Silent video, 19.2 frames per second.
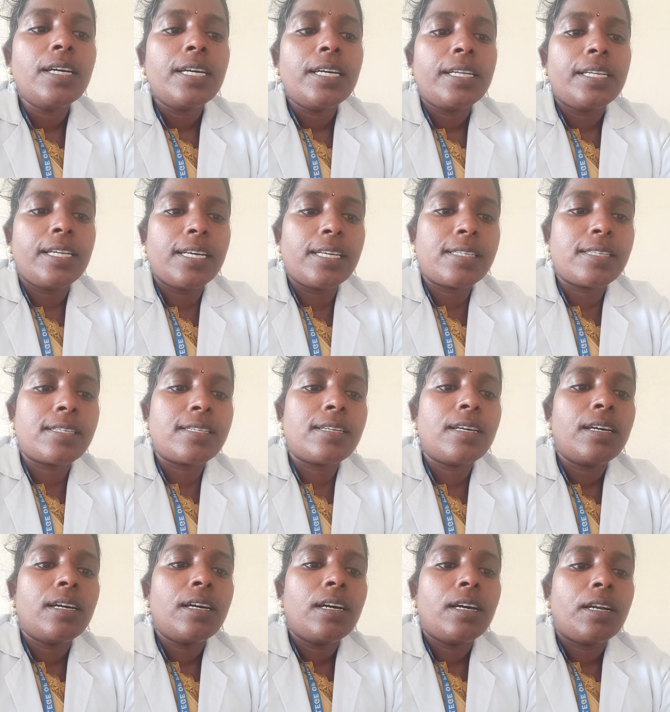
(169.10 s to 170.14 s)

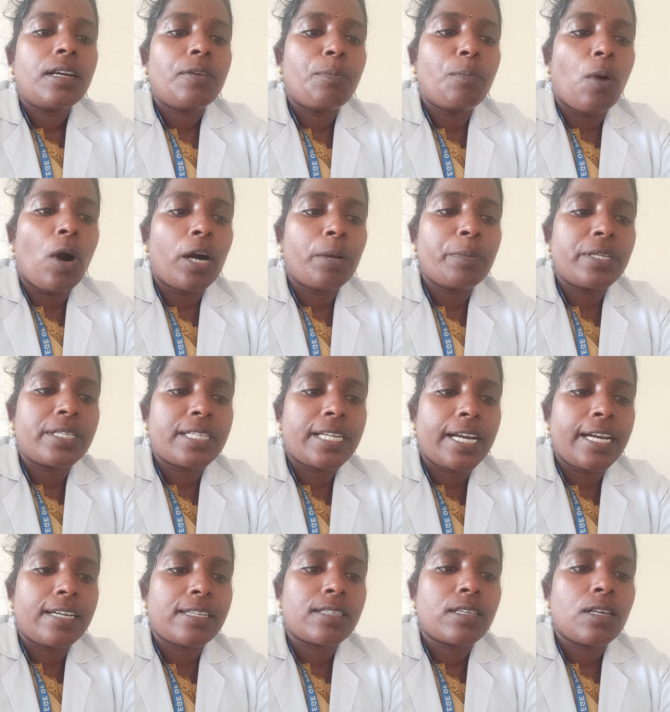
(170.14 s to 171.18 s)
Next,
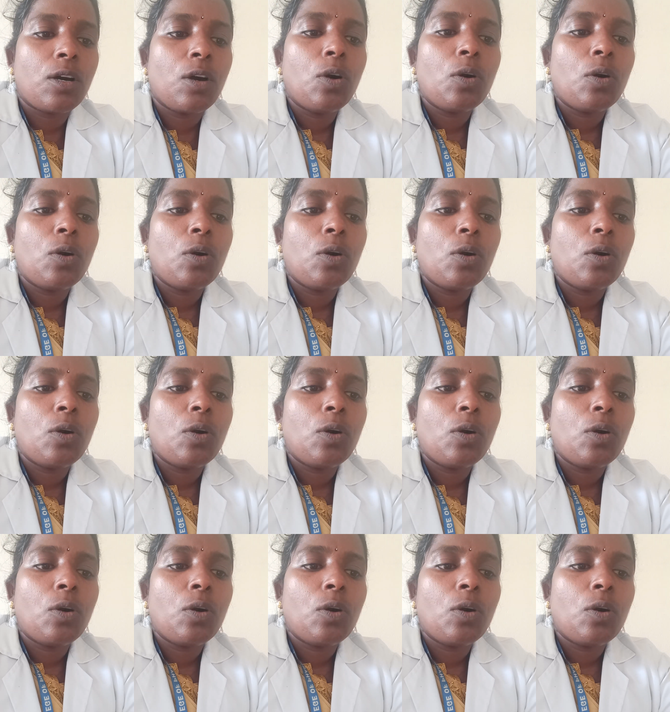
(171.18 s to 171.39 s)
barbiturates.